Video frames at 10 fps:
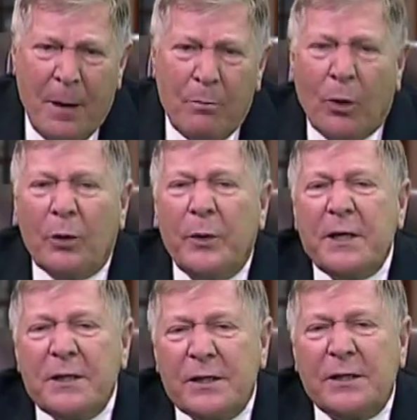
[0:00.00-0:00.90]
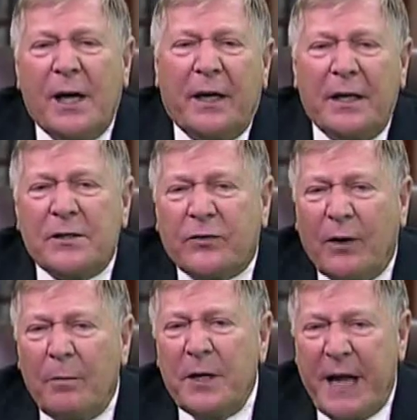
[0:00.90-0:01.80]
More recent studies
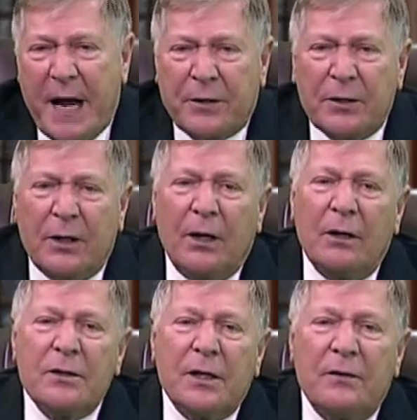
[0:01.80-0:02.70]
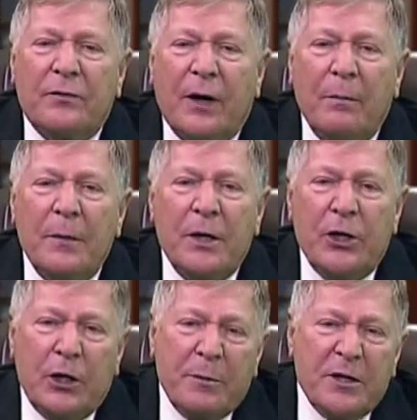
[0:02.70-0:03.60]
from Neanderthals and from
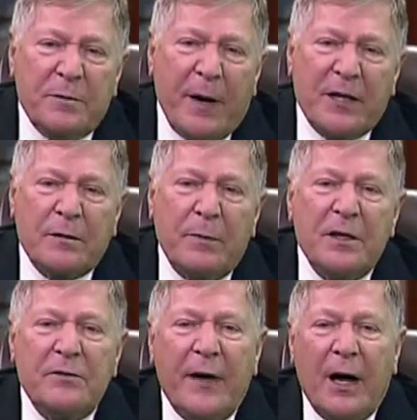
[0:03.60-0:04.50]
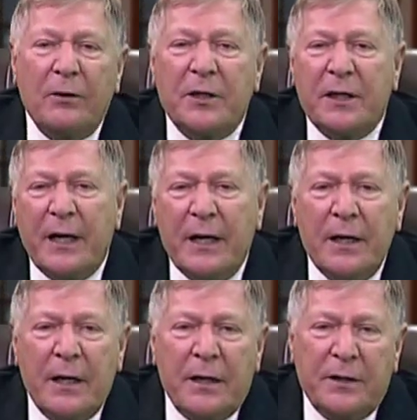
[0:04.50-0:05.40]
human specimens found in a
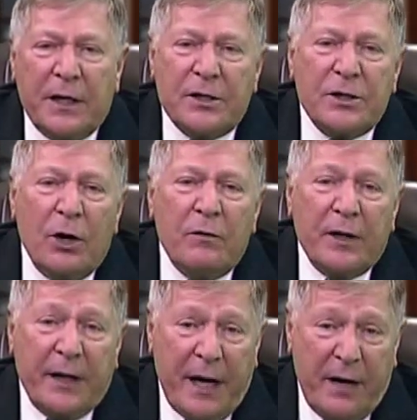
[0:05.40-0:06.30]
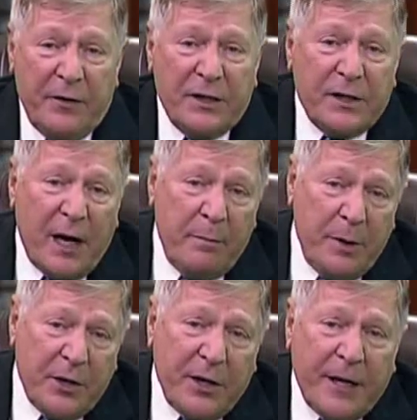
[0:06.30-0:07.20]
Denisova cave in
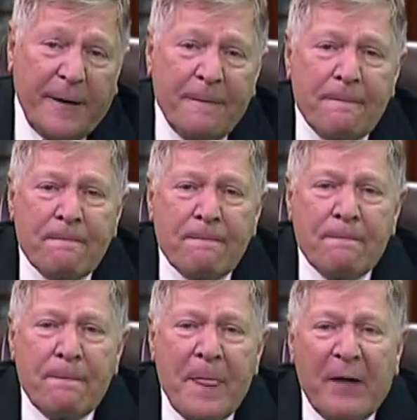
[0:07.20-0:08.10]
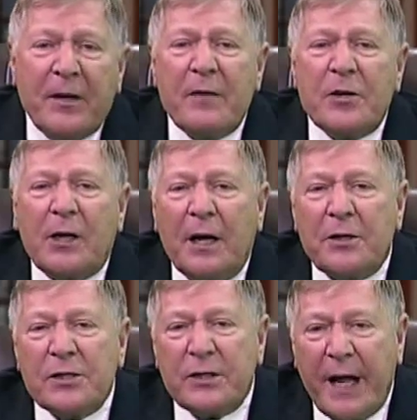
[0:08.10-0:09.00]
Siberia have given our
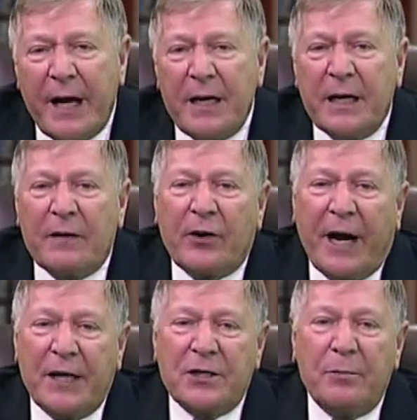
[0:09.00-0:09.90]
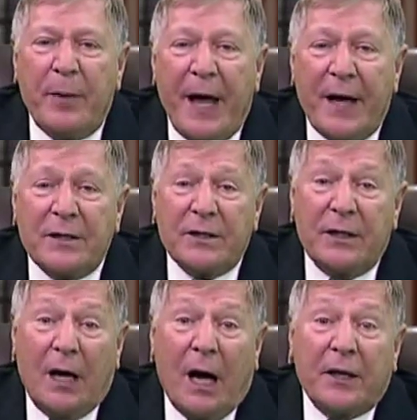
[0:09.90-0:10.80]
understanding of our ancient past
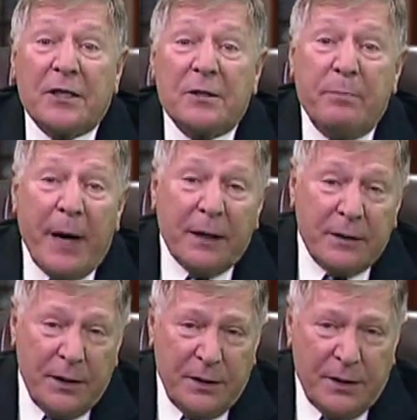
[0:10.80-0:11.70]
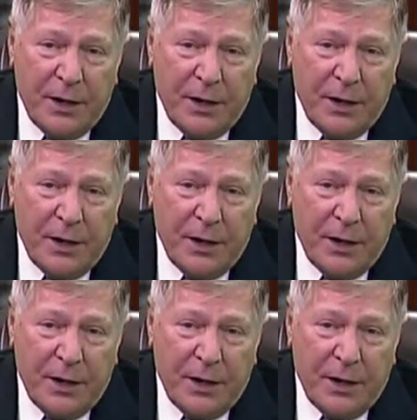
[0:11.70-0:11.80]
an unexpected